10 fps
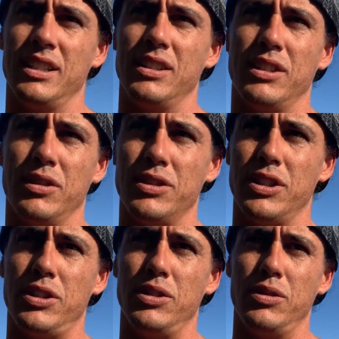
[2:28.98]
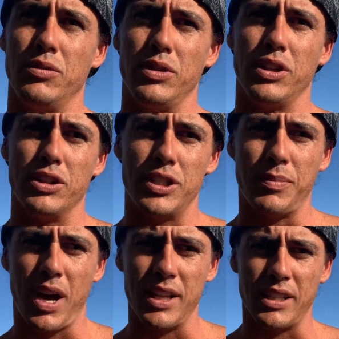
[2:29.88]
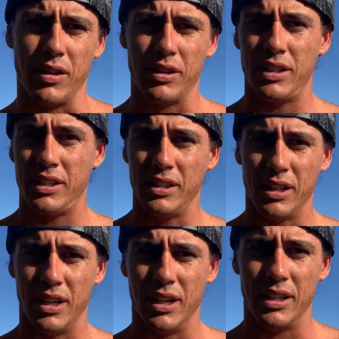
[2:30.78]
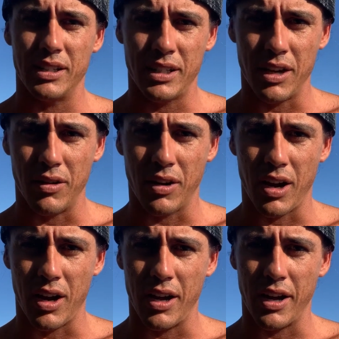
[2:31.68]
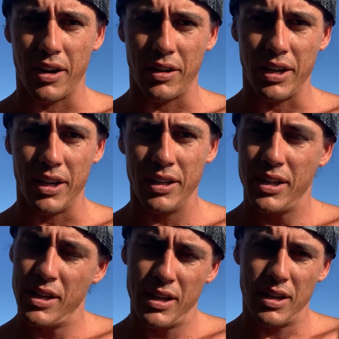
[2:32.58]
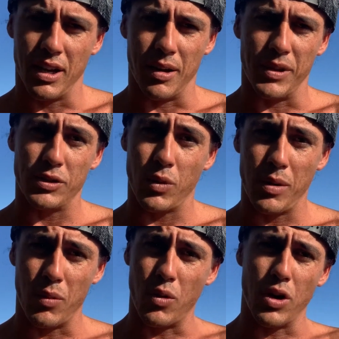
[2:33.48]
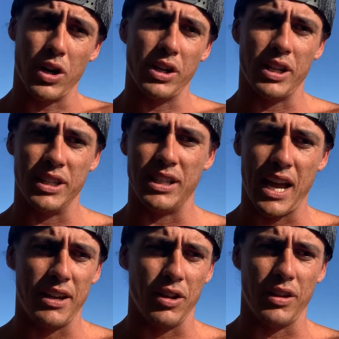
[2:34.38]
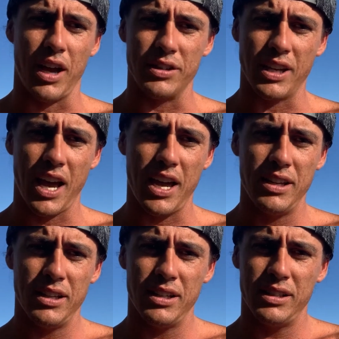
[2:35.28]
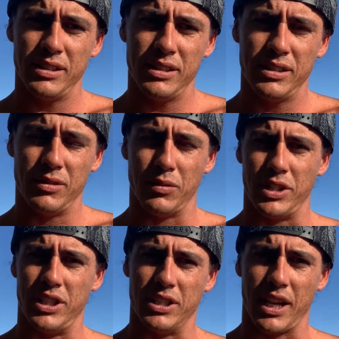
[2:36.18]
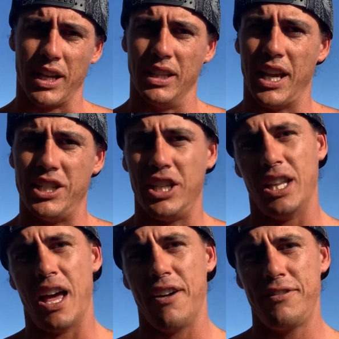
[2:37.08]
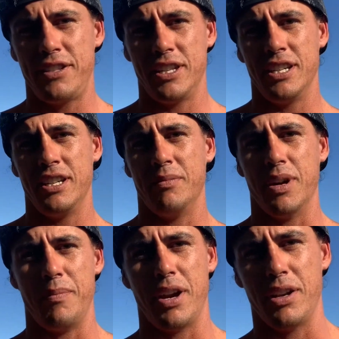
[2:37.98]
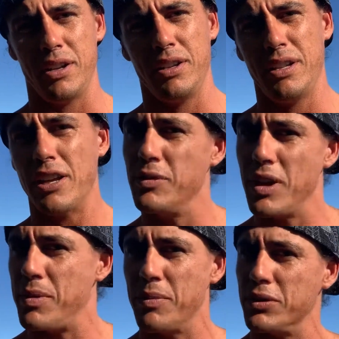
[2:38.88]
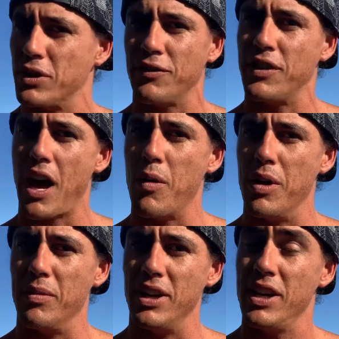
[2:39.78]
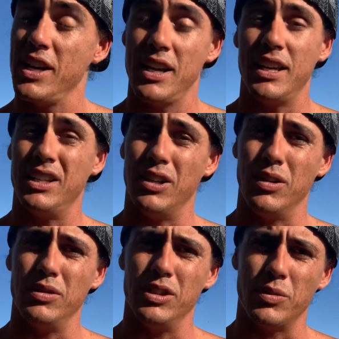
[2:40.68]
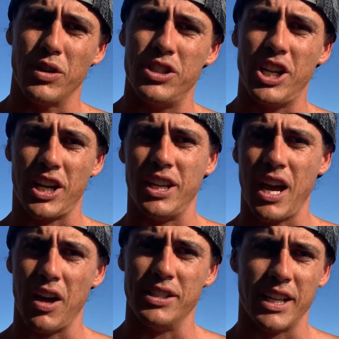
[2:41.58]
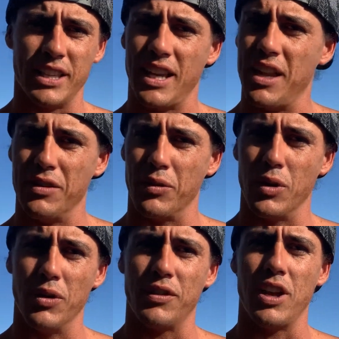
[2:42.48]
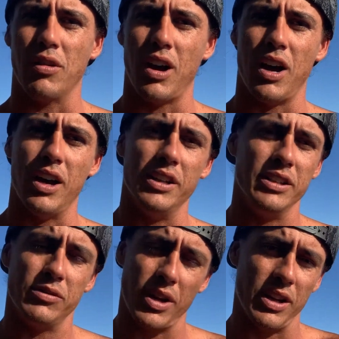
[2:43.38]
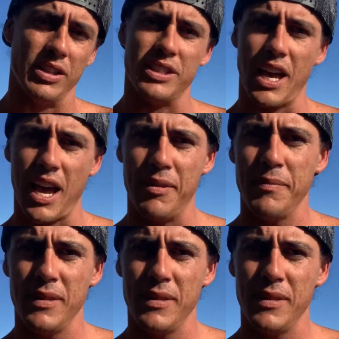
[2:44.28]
Those are two really good spots on Keaukaha area. There's one more, Kings Landing on the outside, which is like a ledgy left, but not too many people surf at that one, but it's worth checking out. It's like at the end of the road of Keaukaha. It's right in the side.